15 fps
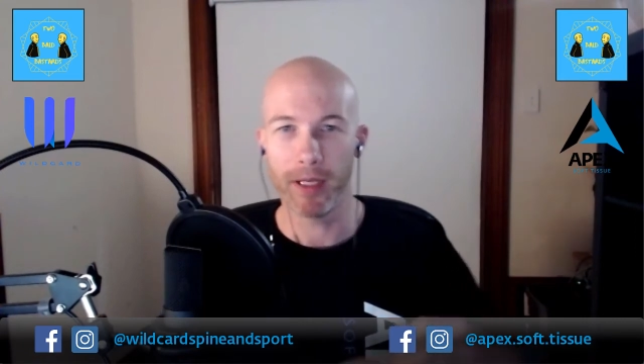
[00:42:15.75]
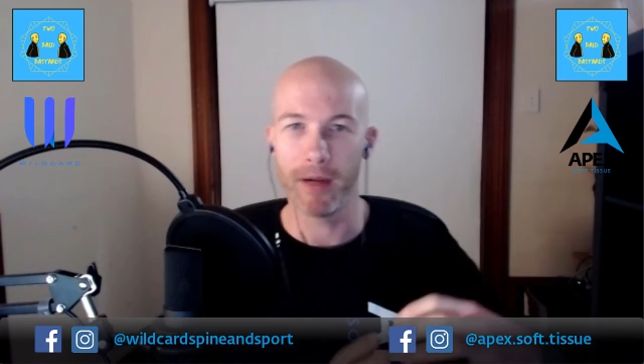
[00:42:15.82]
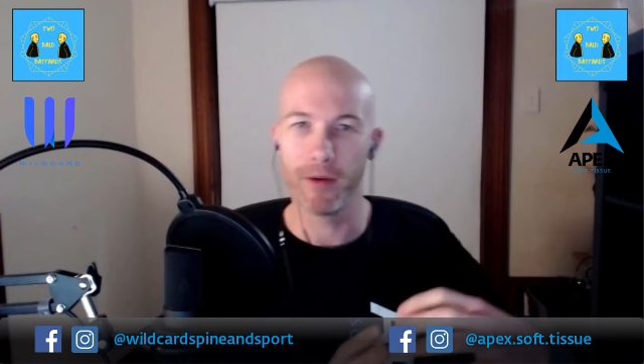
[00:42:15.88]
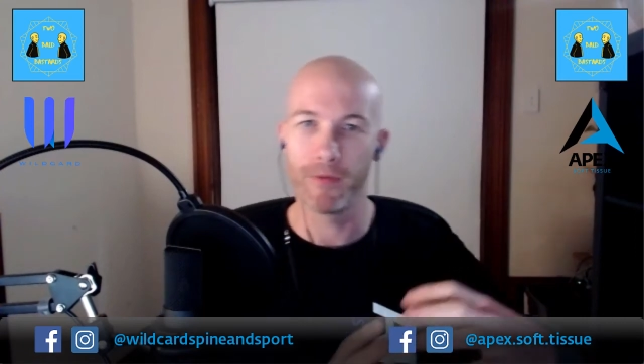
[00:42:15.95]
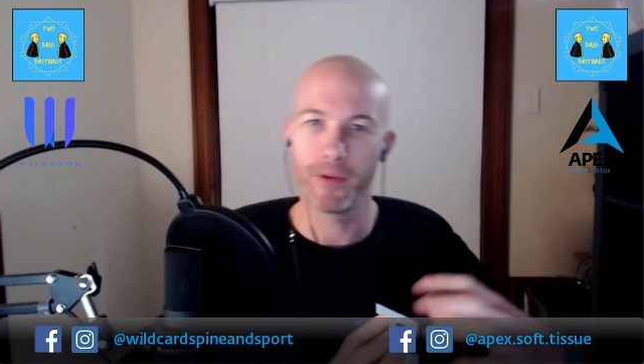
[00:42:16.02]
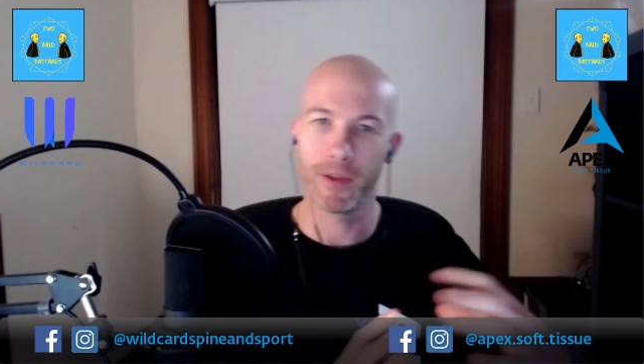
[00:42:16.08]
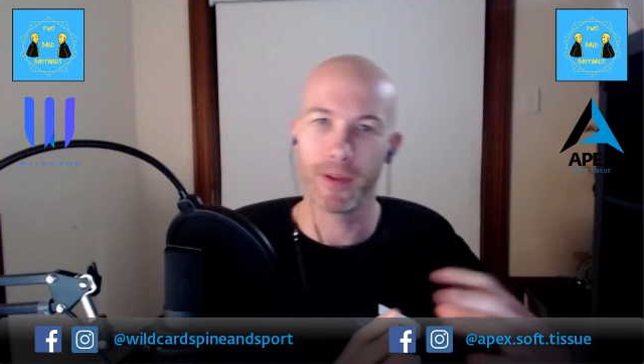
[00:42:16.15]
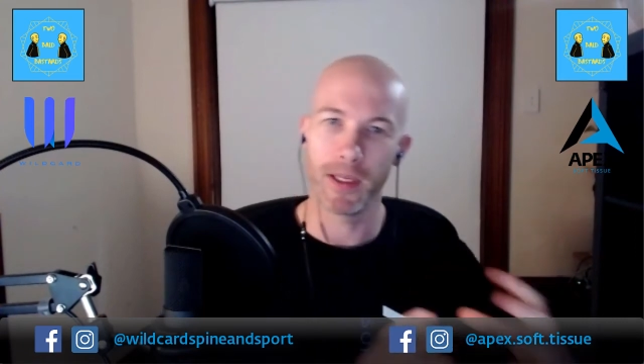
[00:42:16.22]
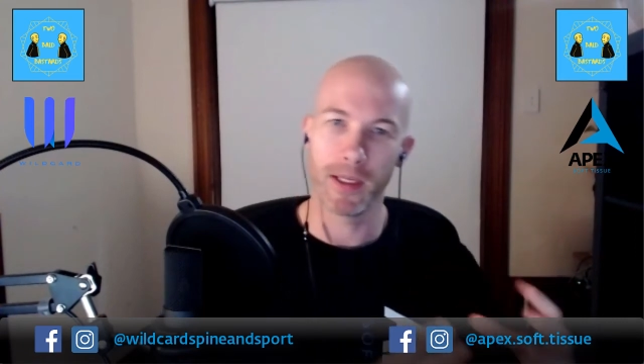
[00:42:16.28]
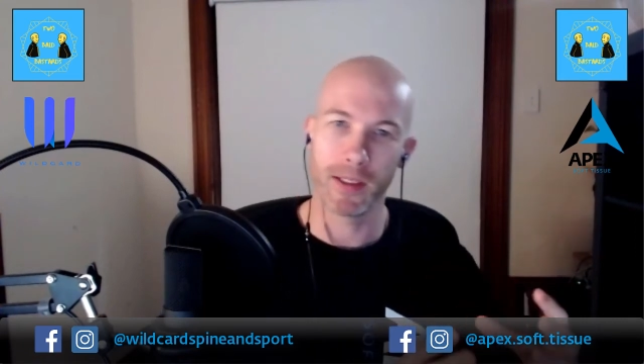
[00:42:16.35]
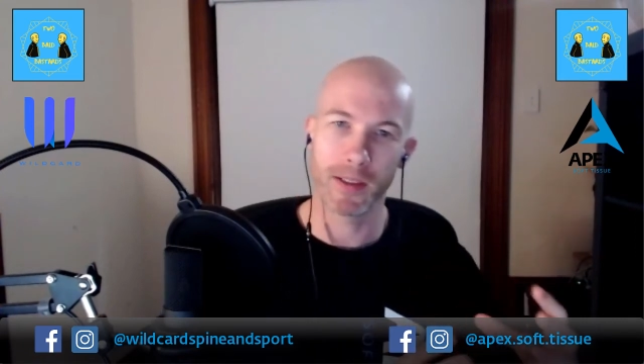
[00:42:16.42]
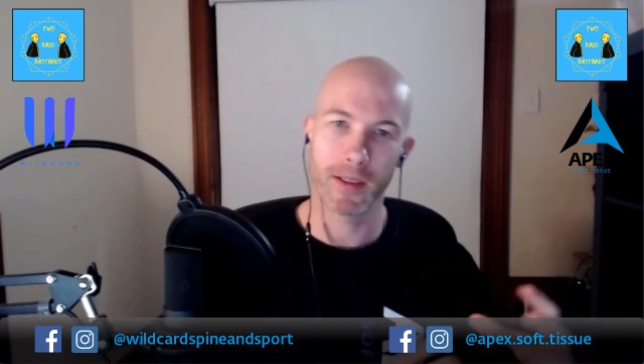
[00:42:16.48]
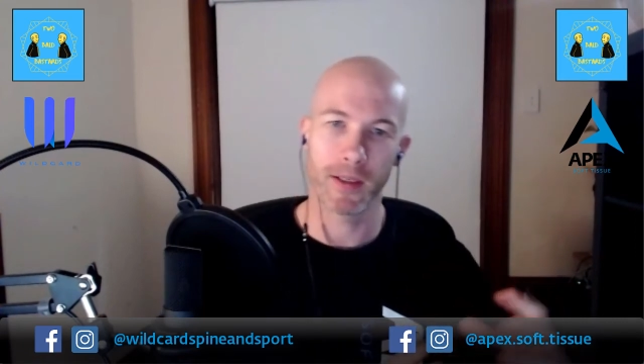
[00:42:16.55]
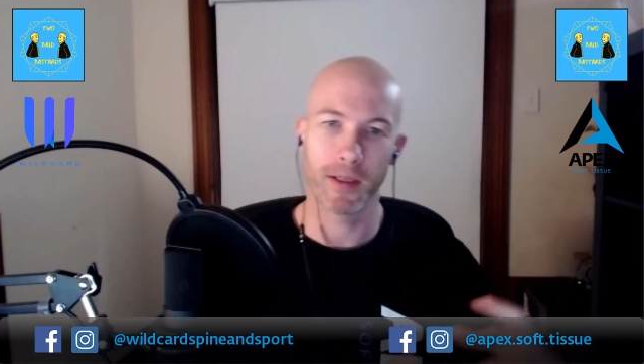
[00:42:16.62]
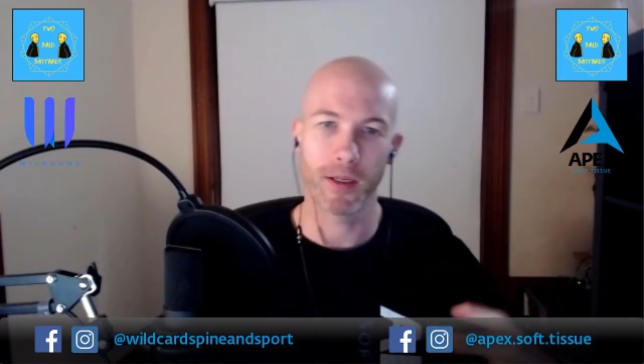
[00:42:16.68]

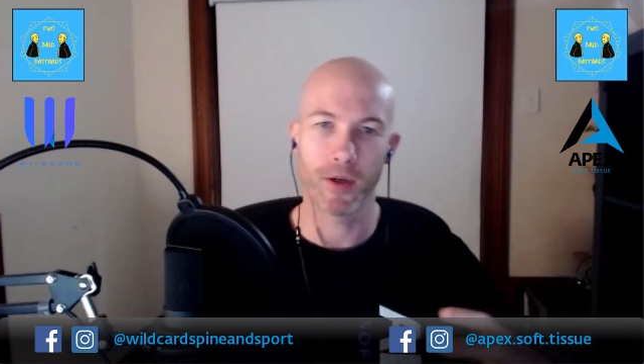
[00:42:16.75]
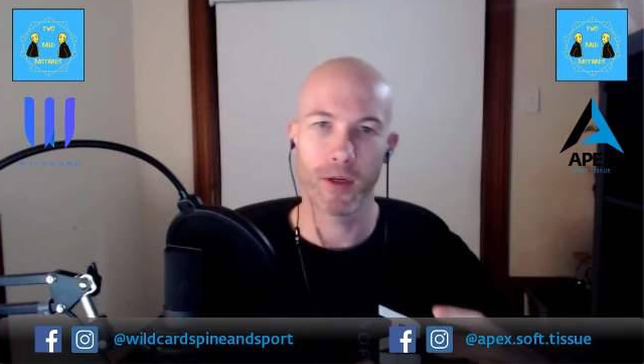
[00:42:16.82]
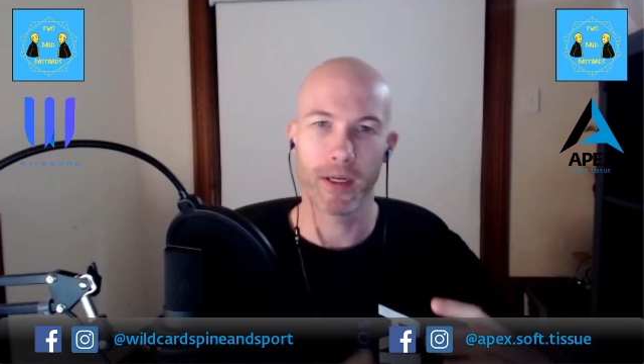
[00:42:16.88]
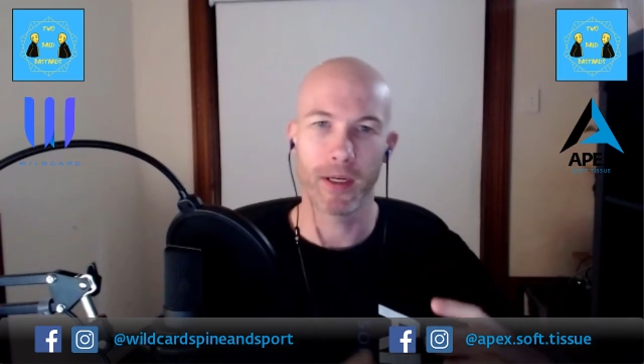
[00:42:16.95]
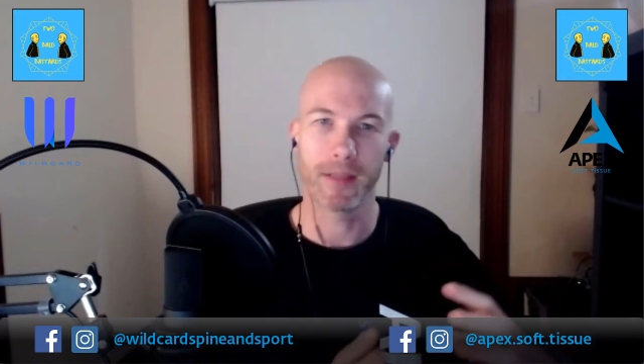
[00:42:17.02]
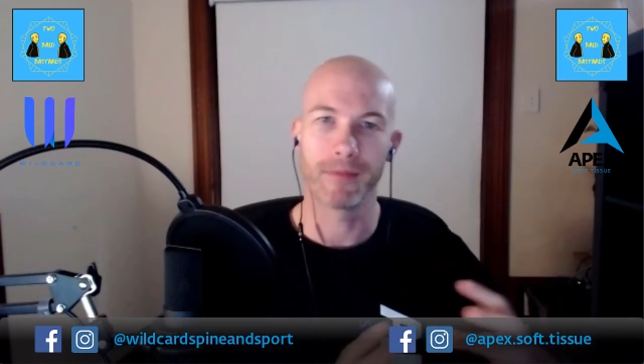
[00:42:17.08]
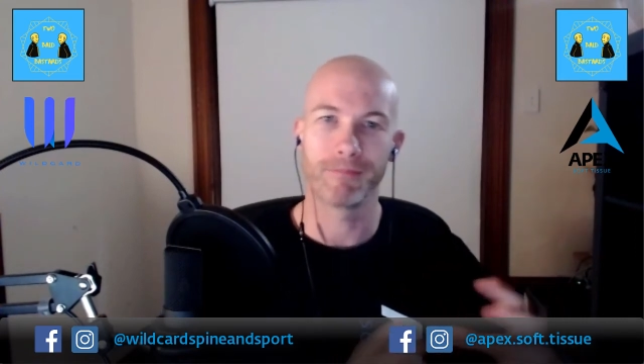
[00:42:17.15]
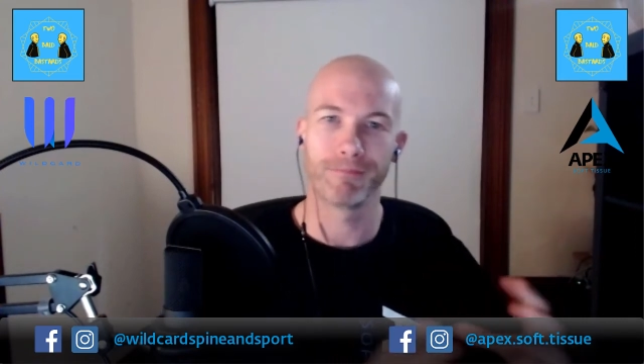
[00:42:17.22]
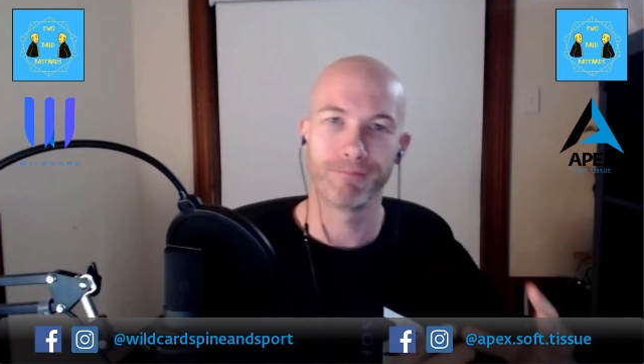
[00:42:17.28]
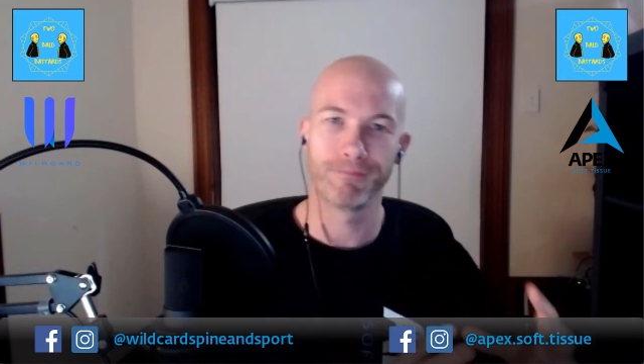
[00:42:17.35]
everything's going to kind of